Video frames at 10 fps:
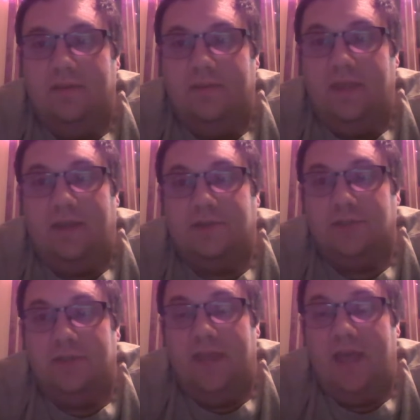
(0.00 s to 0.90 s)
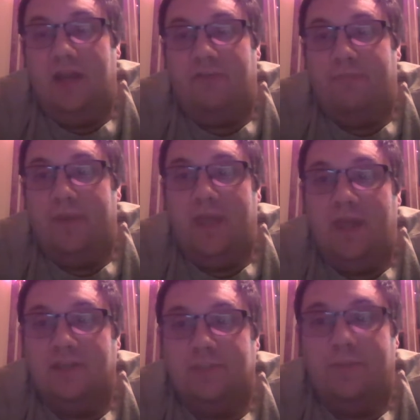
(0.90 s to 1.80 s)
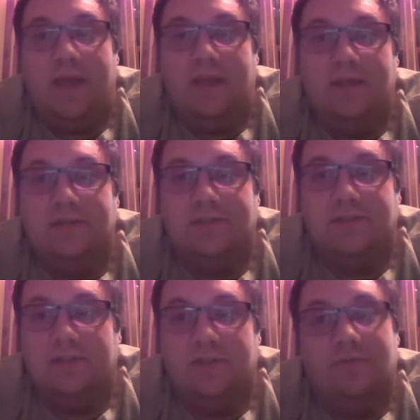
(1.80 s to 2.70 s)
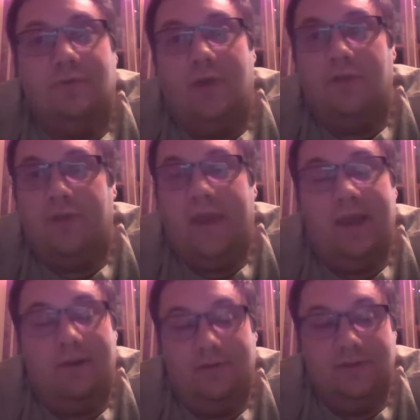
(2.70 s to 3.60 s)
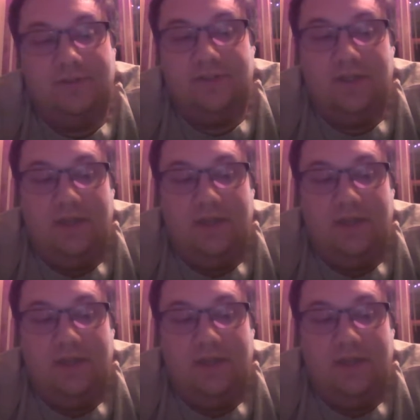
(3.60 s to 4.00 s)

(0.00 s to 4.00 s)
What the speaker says: the NFPA spec is for healthcare is